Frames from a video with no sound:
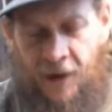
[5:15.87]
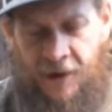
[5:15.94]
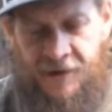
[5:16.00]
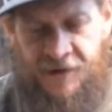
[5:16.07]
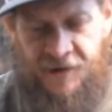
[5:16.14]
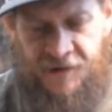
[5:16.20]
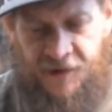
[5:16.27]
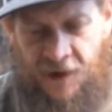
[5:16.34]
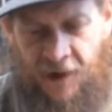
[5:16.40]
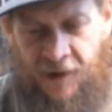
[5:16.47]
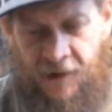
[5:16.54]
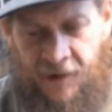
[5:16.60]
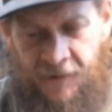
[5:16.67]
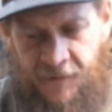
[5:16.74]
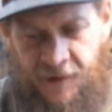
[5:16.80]

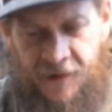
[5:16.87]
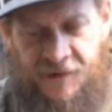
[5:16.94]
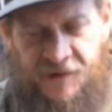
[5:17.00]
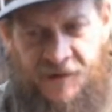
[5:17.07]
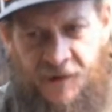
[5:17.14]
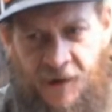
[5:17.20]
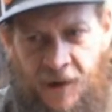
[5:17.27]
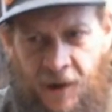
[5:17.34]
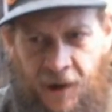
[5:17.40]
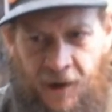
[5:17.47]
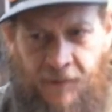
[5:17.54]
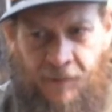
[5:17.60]
It's a